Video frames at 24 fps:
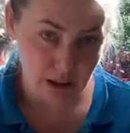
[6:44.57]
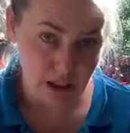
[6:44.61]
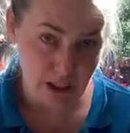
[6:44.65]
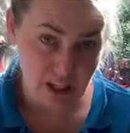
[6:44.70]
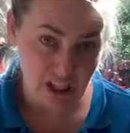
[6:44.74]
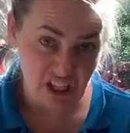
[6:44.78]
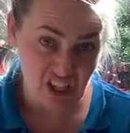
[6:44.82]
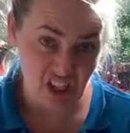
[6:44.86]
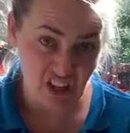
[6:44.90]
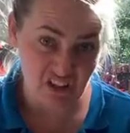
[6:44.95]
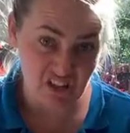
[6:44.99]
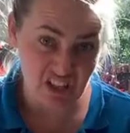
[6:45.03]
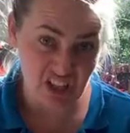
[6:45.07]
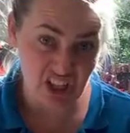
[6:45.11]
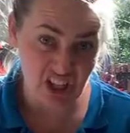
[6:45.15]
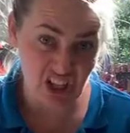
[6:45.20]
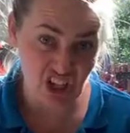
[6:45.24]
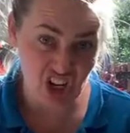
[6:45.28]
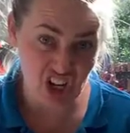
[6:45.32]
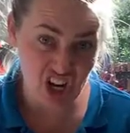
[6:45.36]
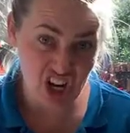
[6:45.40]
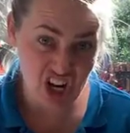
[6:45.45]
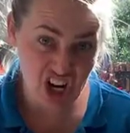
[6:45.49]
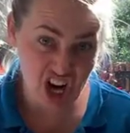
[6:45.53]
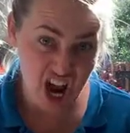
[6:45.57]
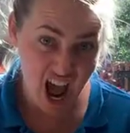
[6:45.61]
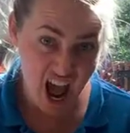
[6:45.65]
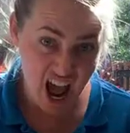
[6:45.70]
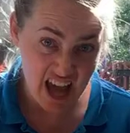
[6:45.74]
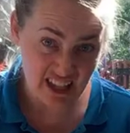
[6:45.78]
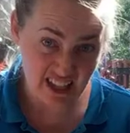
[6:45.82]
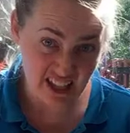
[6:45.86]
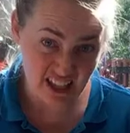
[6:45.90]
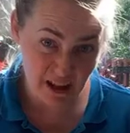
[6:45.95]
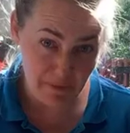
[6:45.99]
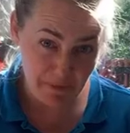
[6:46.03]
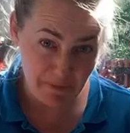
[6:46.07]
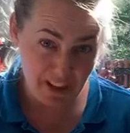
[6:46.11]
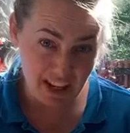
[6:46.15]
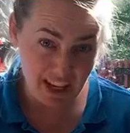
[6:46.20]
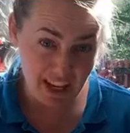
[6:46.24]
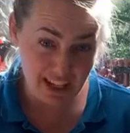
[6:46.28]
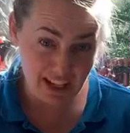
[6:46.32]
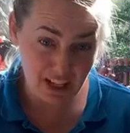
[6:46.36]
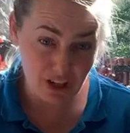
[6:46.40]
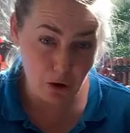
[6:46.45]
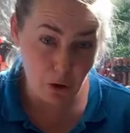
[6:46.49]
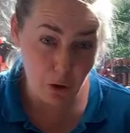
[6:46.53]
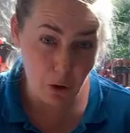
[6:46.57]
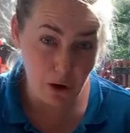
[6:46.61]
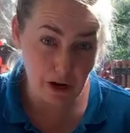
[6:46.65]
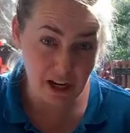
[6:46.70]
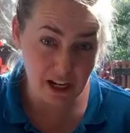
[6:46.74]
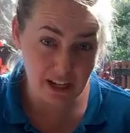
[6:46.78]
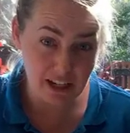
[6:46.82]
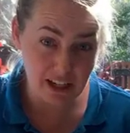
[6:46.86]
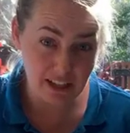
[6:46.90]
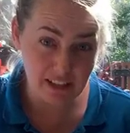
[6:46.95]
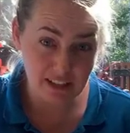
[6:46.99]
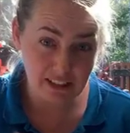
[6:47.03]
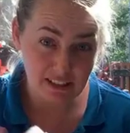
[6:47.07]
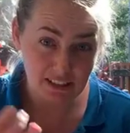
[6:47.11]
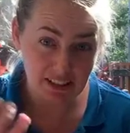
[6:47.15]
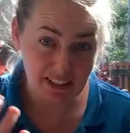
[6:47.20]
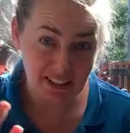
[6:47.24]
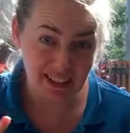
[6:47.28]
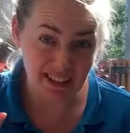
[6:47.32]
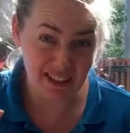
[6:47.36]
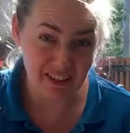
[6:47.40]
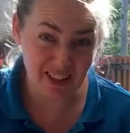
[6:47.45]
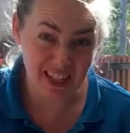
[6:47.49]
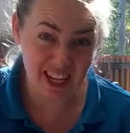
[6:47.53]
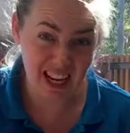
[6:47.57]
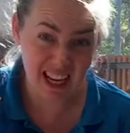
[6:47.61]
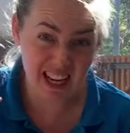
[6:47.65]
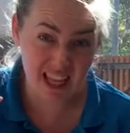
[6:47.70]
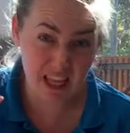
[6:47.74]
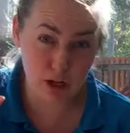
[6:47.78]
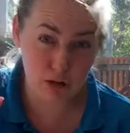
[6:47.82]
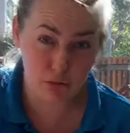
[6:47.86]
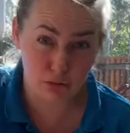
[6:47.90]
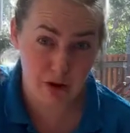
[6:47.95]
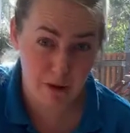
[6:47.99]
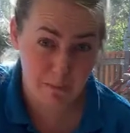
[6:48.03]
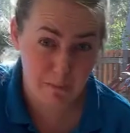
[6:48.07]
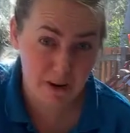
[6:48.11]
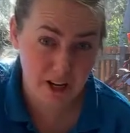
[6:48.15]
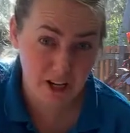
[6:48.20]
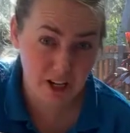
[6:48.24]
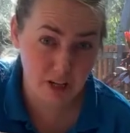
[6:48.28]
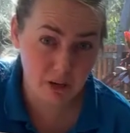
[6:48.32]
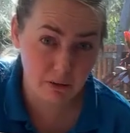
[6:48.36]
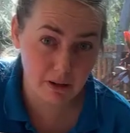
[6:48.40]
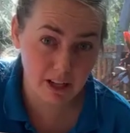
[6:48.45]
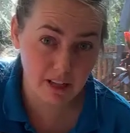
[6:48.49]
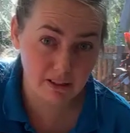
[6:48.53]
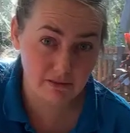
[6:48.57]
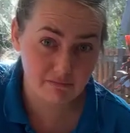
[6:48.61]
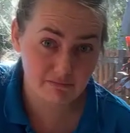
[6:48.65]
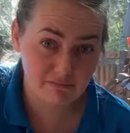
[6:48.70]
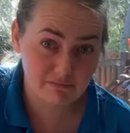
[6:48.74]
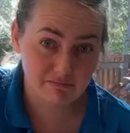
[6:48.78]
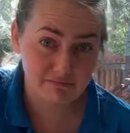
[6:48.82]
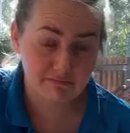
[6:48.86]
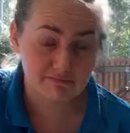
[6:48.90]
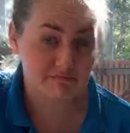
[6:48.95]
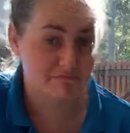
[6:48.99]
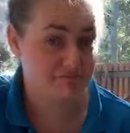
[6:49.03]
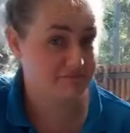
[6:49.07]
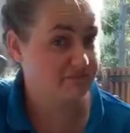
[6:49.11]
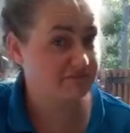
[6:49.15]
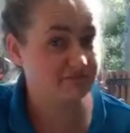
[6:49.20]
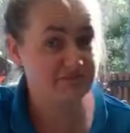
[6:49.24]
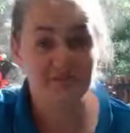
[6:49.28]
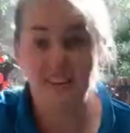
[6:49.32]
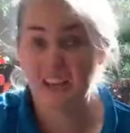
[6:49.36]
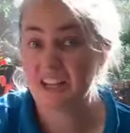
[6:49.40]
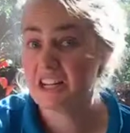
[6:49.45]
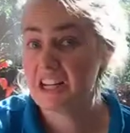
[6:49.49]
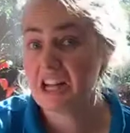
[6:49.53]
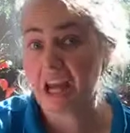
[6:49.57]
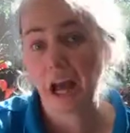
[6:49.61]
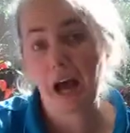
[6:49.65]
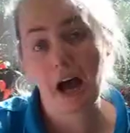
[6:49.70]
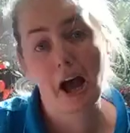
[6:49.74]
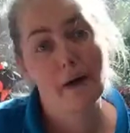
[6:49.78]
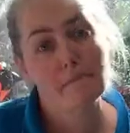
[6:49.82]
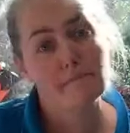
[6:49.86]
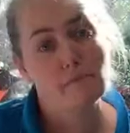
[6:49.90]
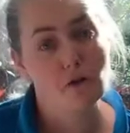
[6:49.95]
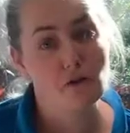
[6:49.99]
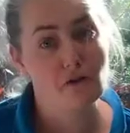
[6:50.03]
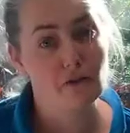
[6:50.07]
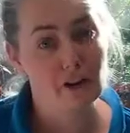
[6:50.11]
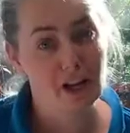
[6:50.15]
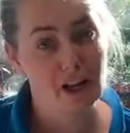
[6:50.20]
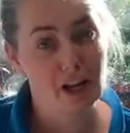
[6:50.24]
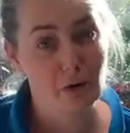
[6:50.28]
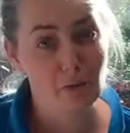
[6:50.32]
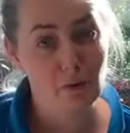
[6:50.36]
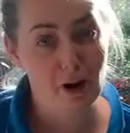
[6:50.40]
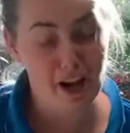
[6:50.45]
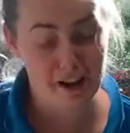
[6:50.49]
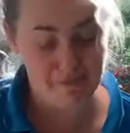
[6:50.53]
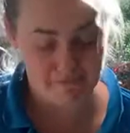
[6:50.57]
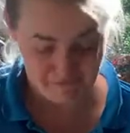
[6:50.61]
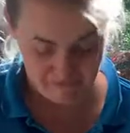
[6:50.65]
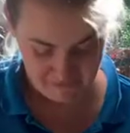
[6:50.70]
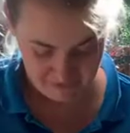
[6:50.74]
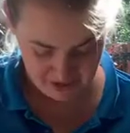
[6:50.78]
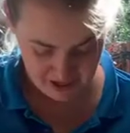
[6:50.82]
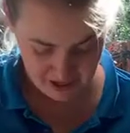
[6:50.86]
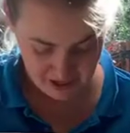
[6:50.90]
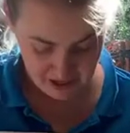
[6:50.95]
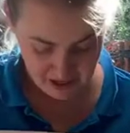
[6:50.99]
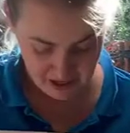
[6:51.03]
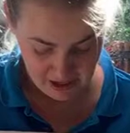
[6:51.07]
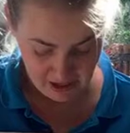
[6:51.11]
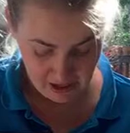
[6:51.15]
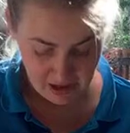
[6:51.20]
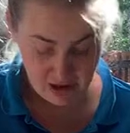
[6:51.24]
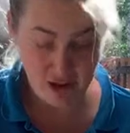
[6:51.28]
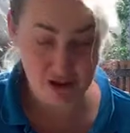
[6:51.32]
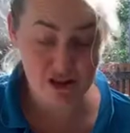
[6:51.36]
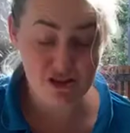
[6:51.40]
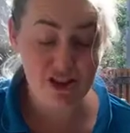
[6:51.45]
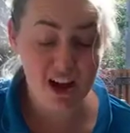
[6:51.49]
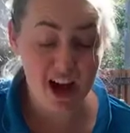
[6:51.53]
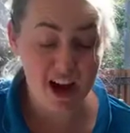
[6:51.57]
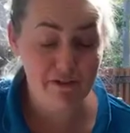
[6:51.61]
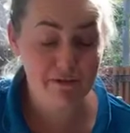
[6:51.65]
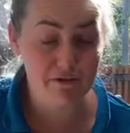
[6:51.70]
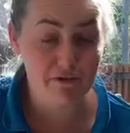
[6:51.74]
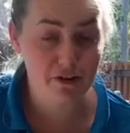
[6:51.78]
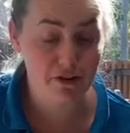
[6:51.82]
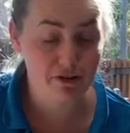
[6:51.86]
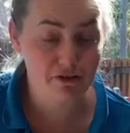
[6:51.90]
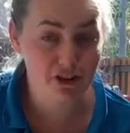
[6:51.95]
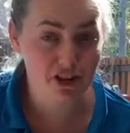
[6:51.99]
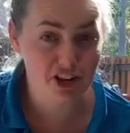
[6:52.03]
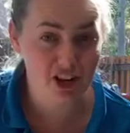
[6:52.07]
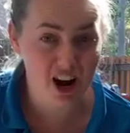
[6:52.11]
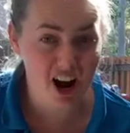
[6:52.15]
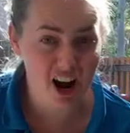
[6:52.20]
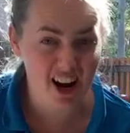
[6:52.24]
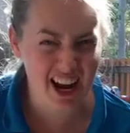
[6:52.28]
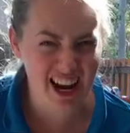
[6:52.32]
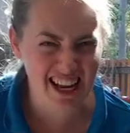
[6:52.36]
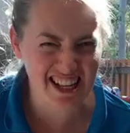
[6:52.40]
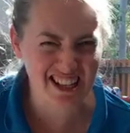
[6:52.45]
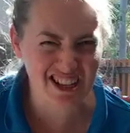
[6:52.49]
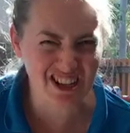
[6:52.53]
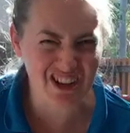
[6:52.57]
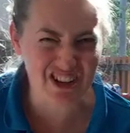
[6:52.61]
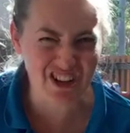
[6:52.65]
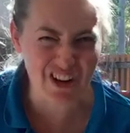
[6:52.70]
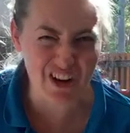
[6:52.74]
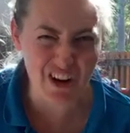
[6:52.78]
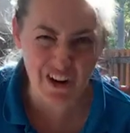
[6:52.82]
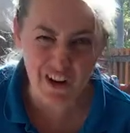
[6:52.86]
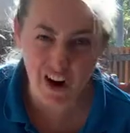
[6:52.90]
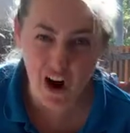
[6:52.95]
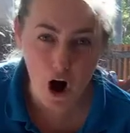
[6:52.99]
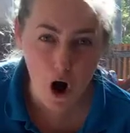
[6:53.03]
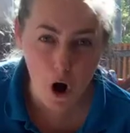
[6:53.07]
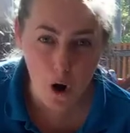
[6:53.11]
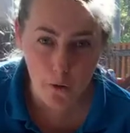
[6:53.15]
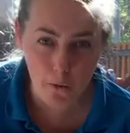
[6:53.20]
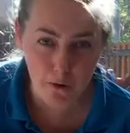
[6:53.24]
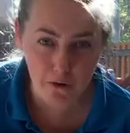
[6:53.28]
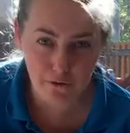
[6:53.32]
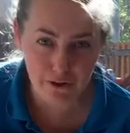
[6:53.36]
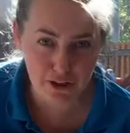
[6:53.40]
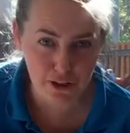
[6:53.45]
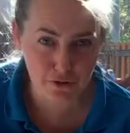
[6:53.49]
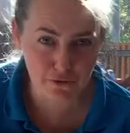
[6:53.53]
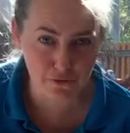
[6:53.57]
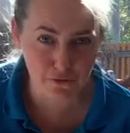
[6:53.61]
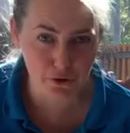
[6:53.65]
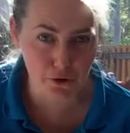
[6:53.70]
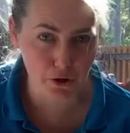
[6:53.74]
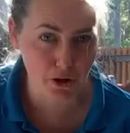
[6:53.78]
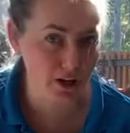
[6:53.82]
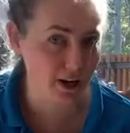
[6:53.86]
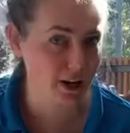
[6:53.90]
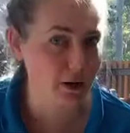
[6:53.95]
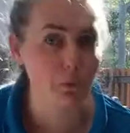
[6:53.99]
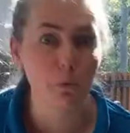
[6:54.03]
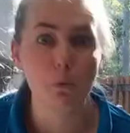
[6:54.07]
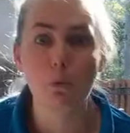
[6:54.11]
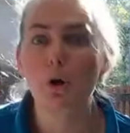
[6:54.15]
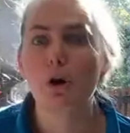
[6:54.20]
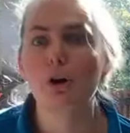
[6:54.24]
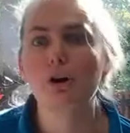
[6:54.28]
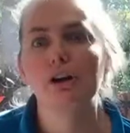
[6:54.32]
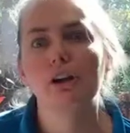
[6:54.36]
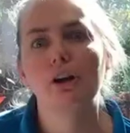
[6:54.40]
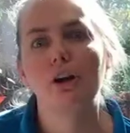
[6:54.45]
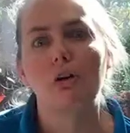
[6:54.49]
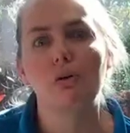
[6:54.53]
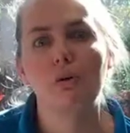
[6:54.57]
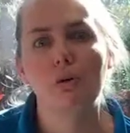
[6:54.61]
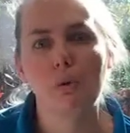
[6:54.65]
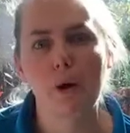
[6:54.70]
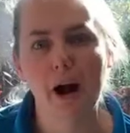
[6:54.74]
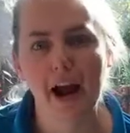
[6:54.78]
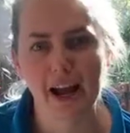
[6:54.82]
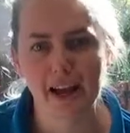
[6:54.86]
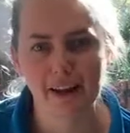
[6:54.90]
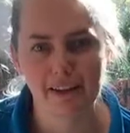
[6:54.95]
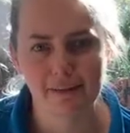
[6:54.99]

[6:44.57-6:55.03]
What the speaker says: So as soon as something gets caught in it, the teeth grip into it and it can't move anywhere. So that frill shark has got a hold of its food and it won't go away.